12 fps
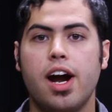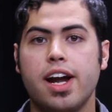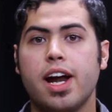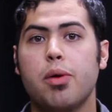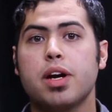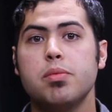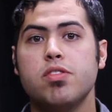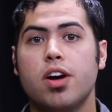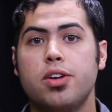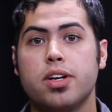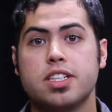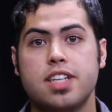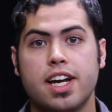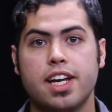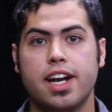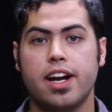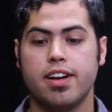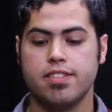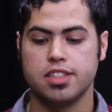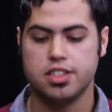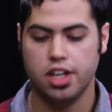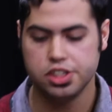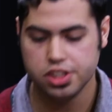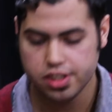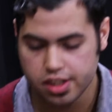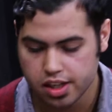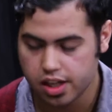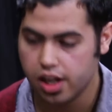All right, now we're going to move on to our second area of discussion.